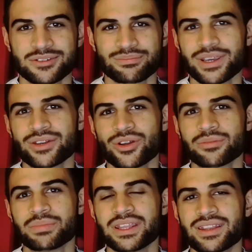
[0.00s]
may
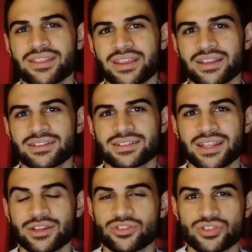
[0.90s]
not be the things
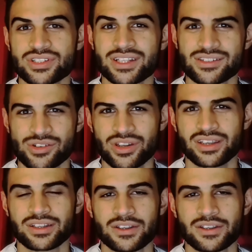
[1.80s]
that interest us today.